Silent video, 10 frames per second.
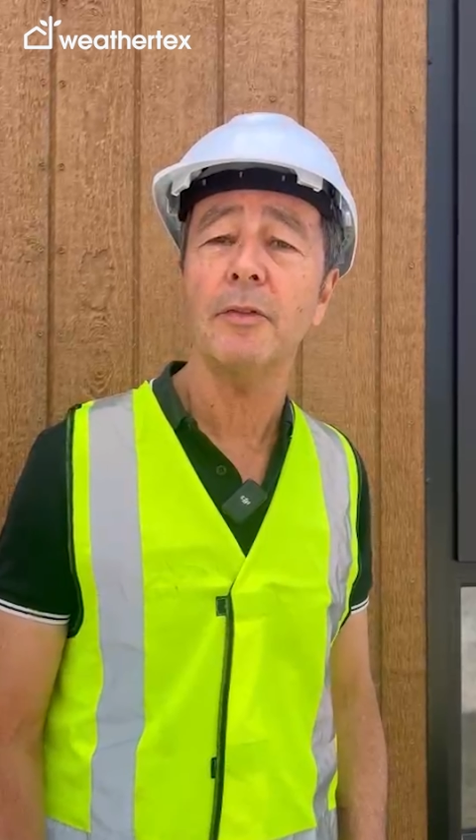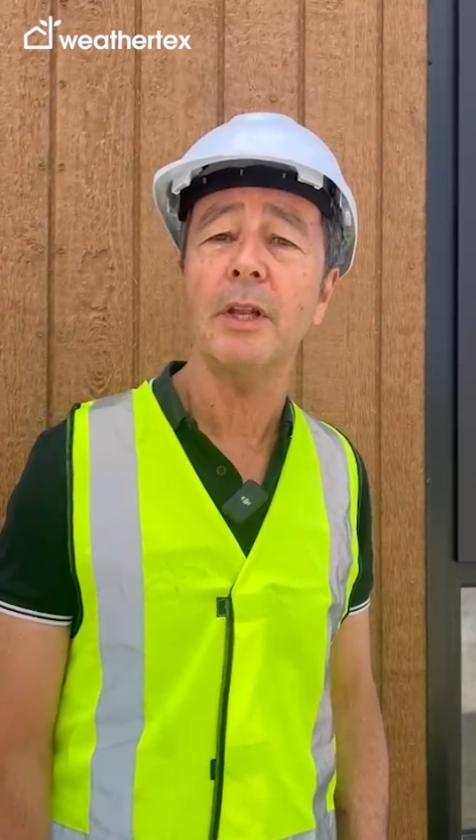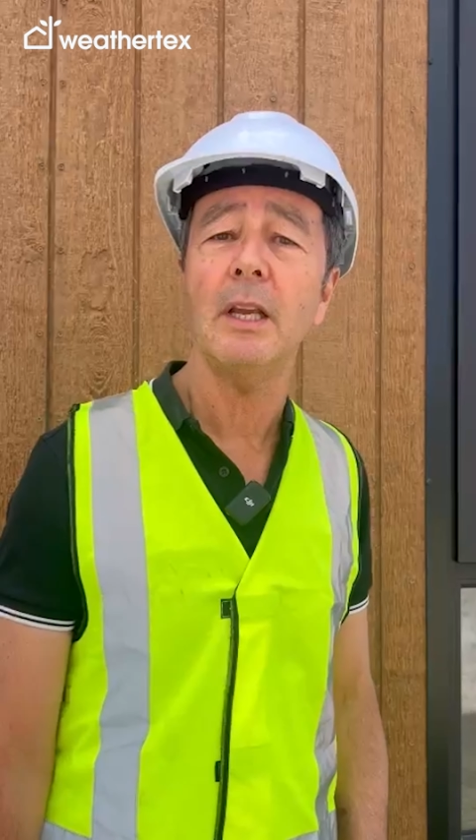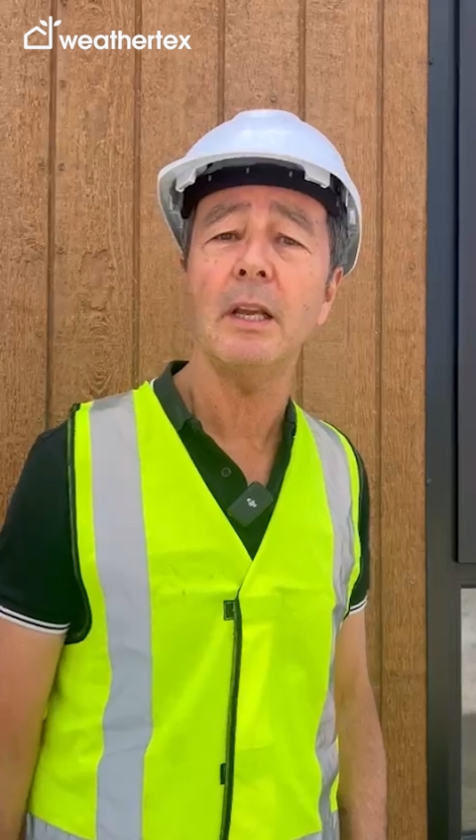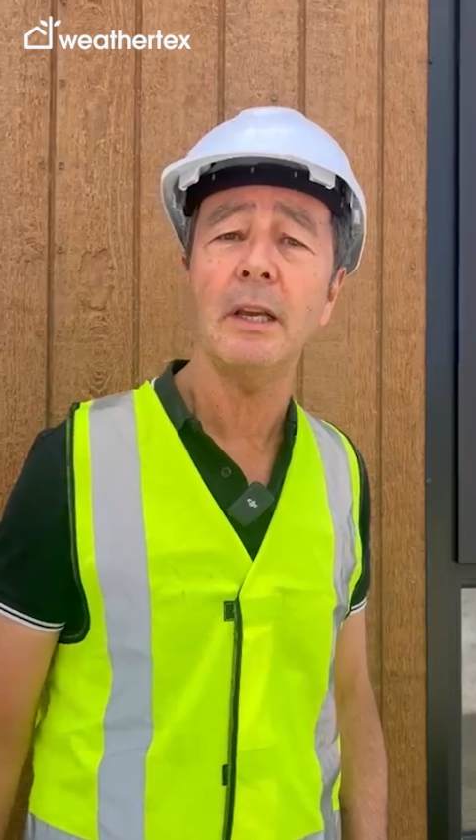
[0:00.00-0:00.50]

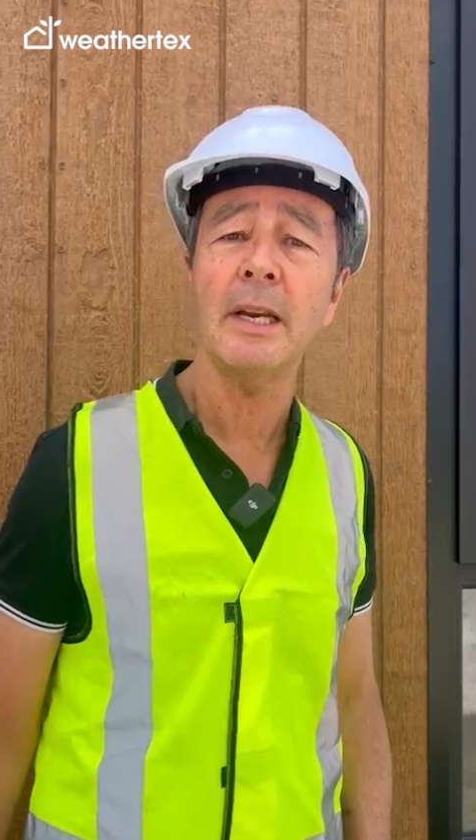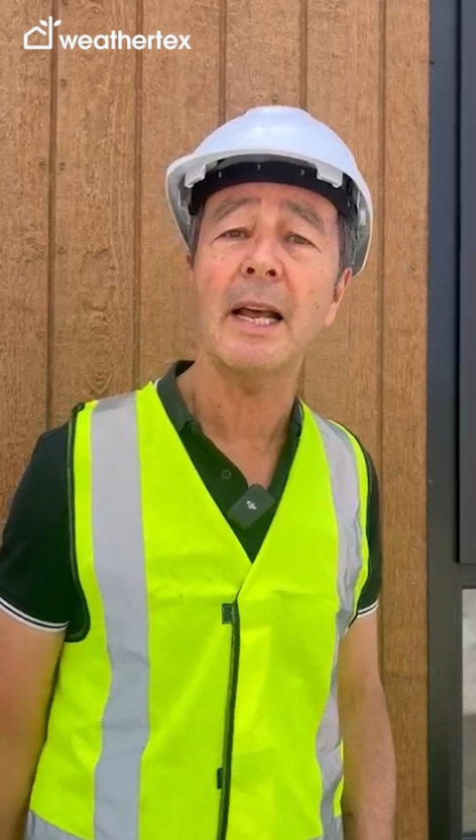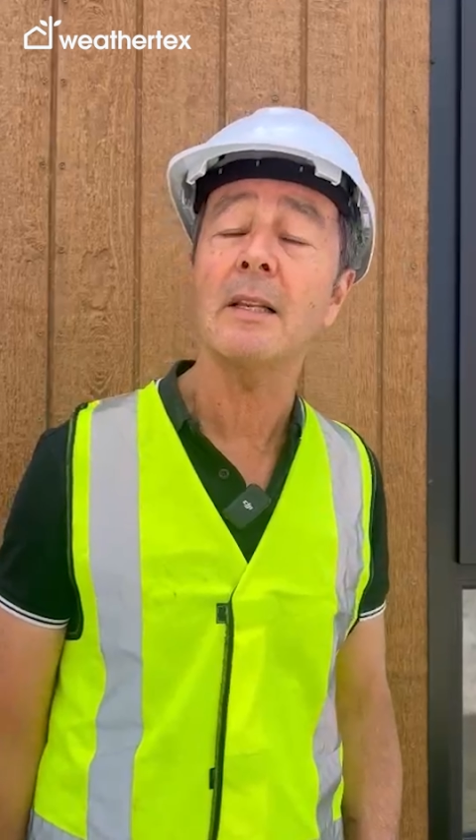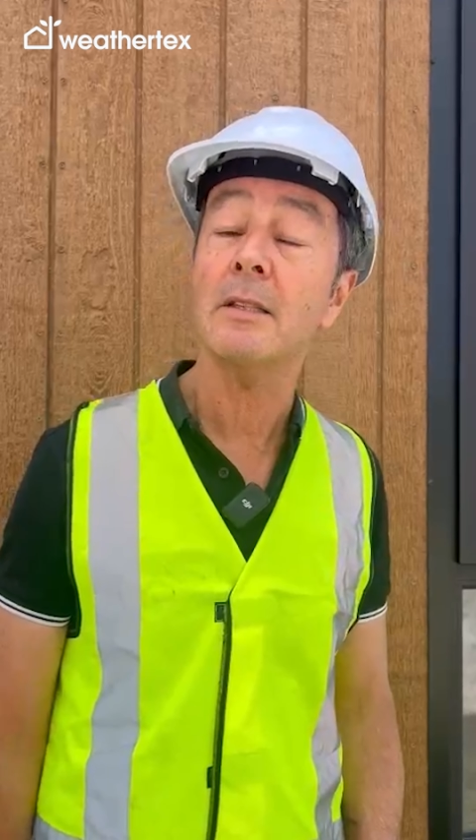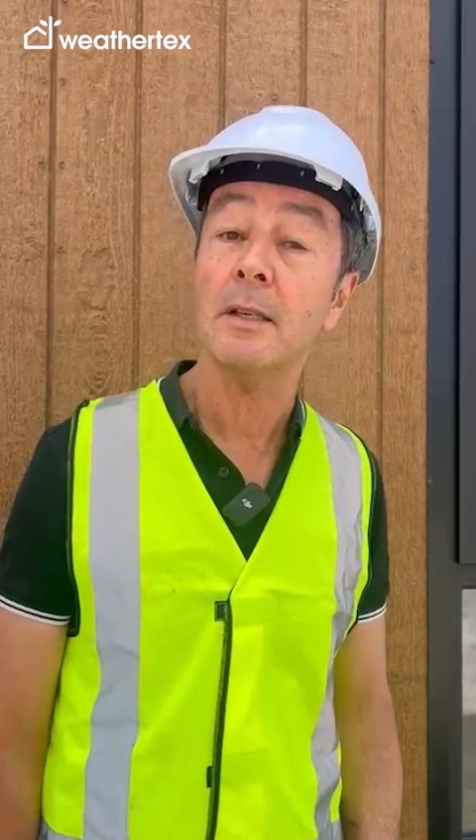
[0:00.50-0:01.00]
the
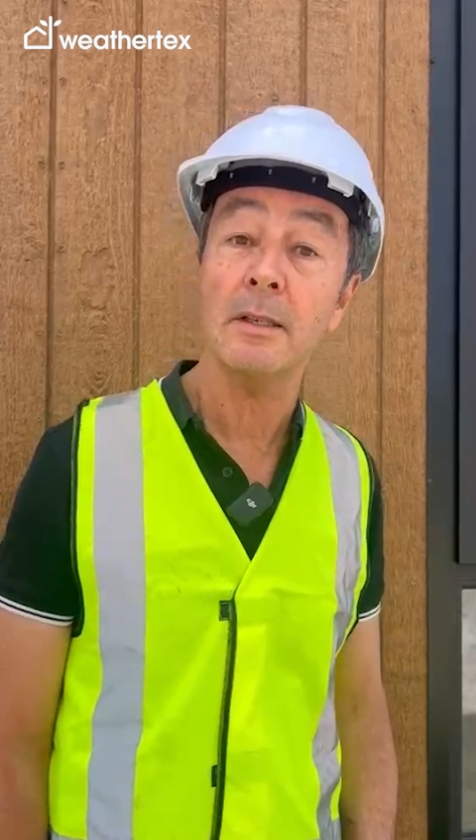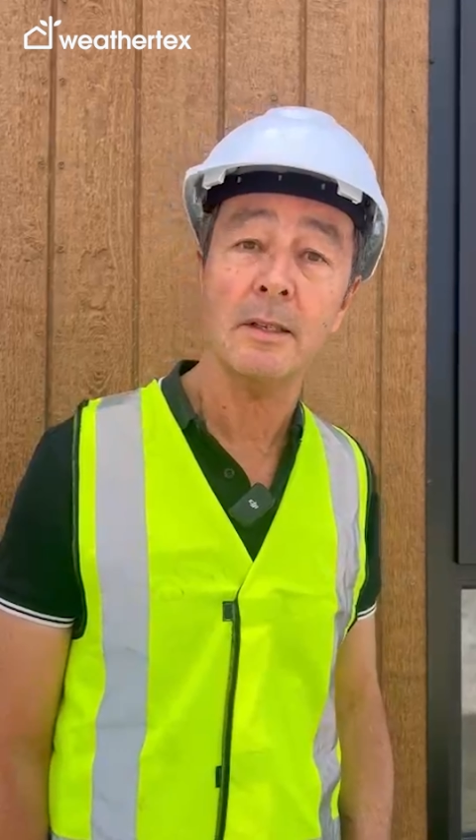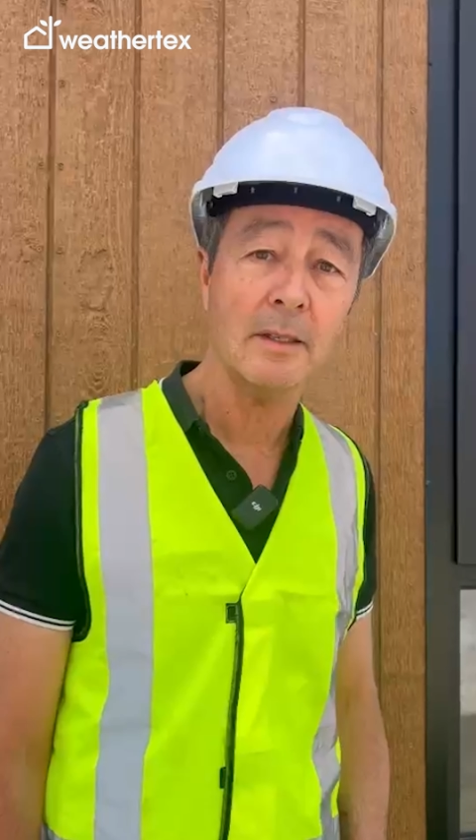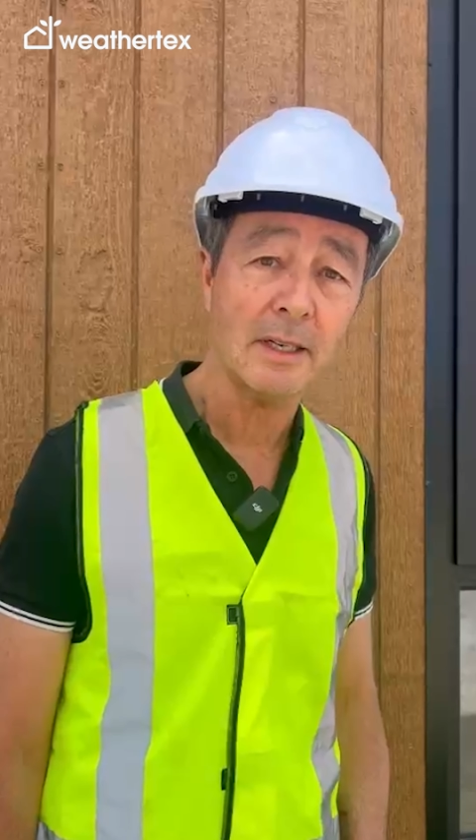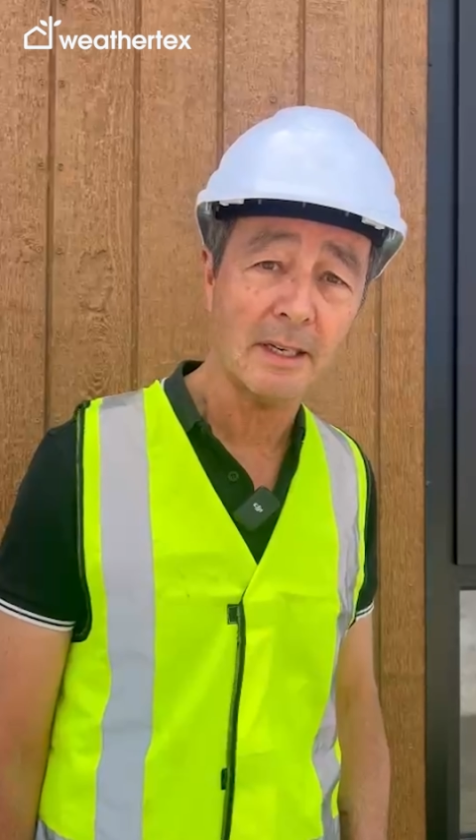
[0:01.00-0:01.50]
analysis
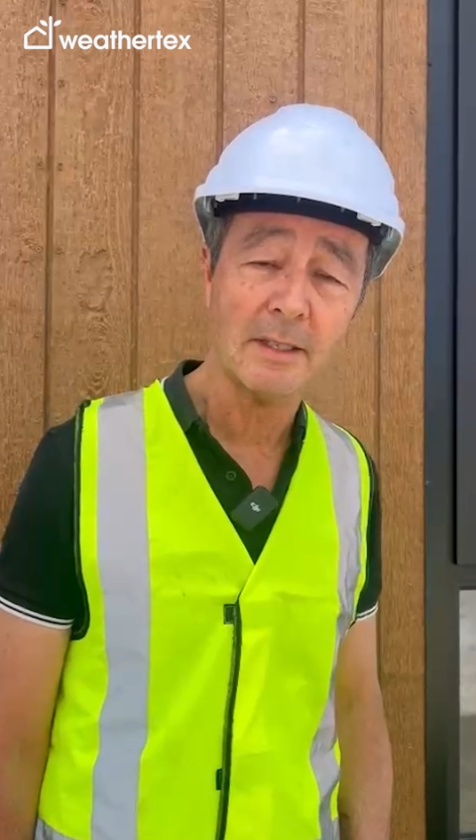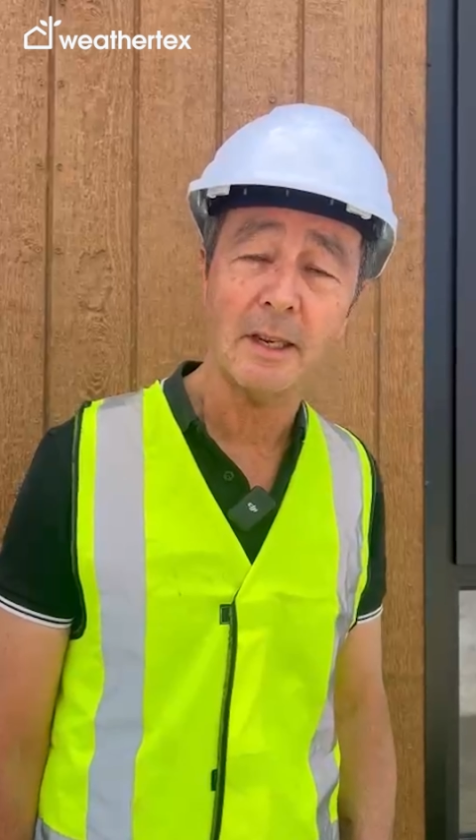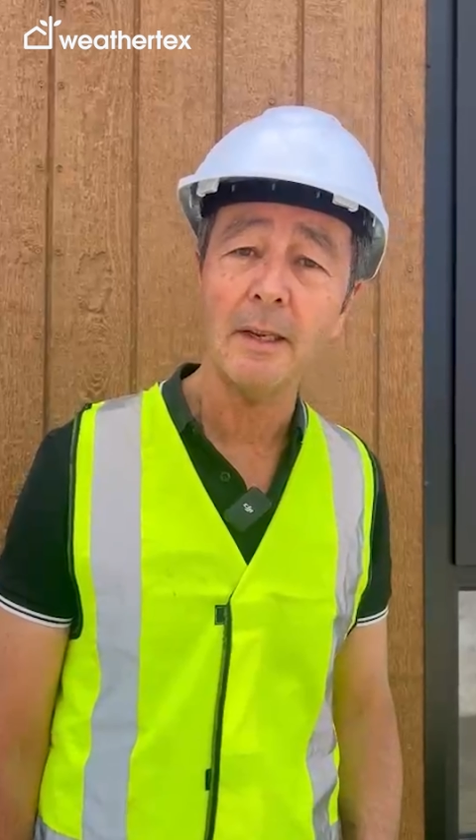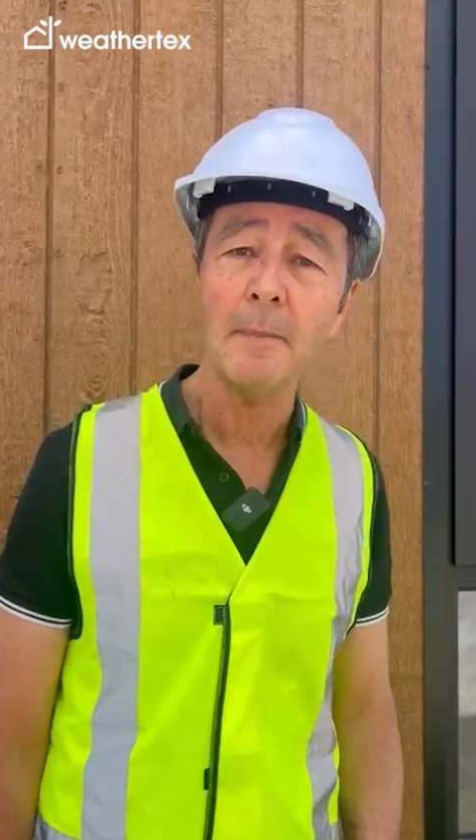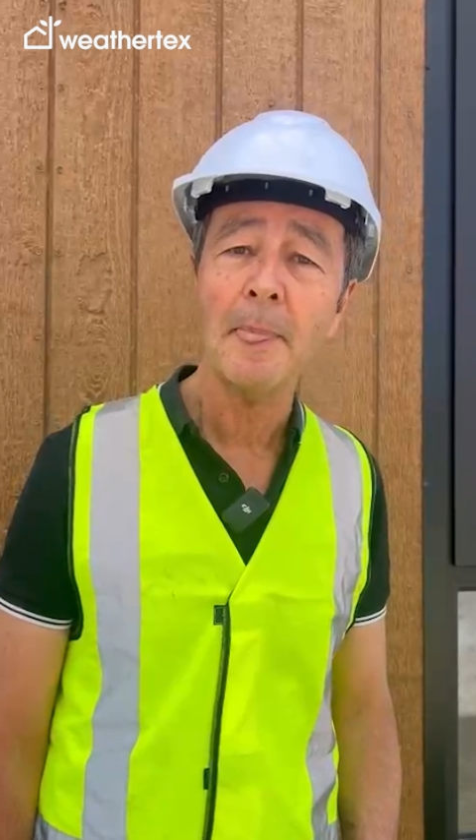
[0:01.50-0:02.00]
and testing.